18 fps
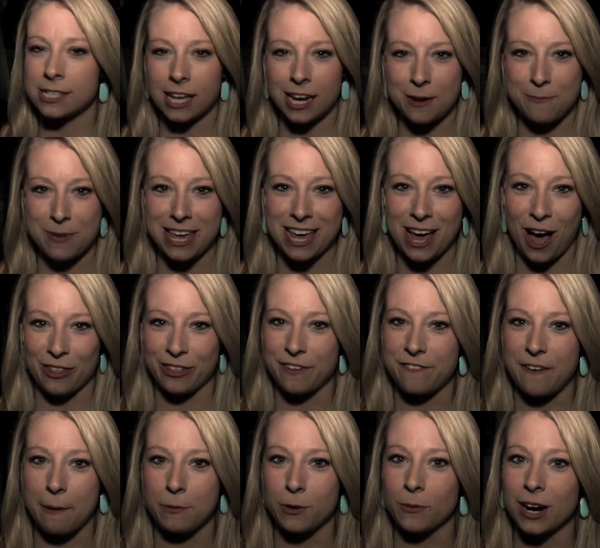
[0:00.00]
going to be on the
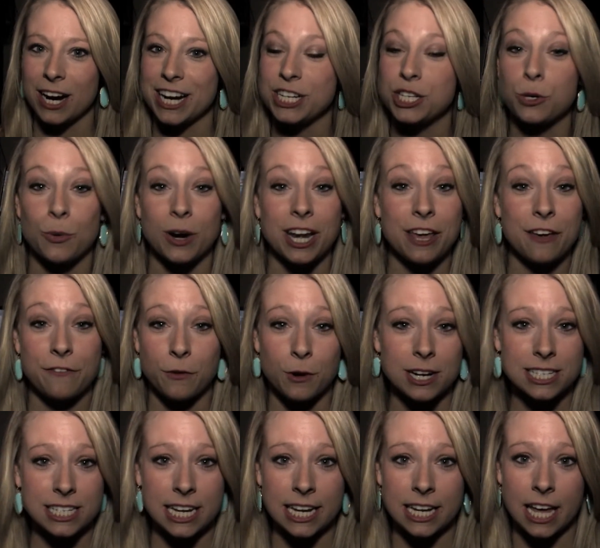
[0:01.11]
February
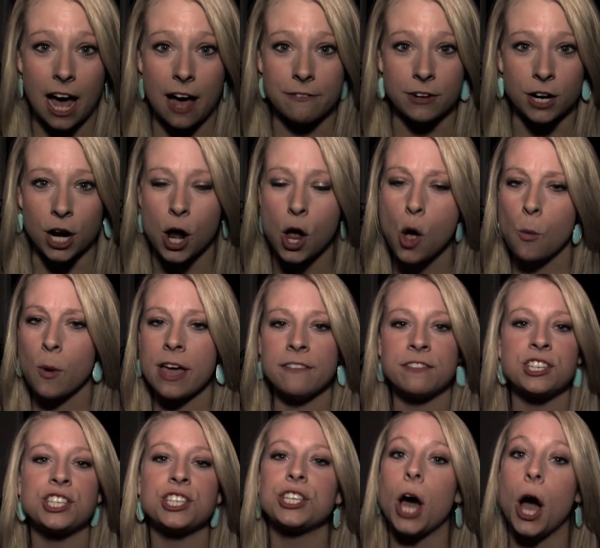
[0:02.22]
2014 cover? We have
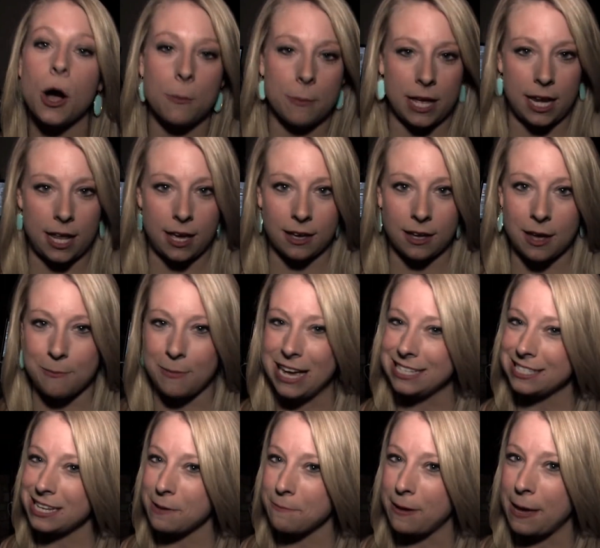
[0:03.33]
so many
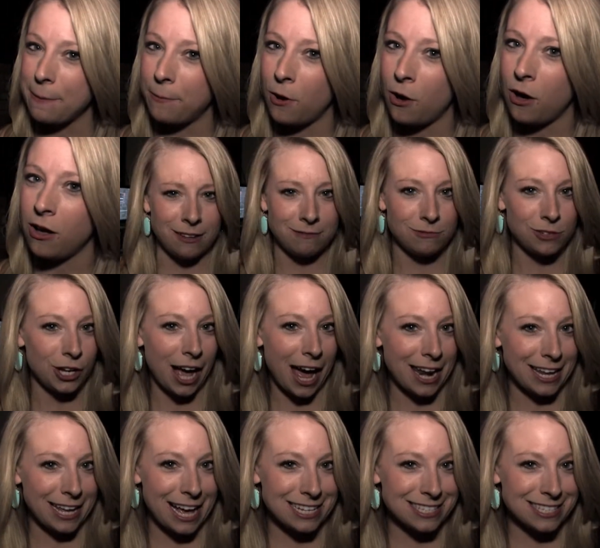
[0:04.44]
amazing people. You got to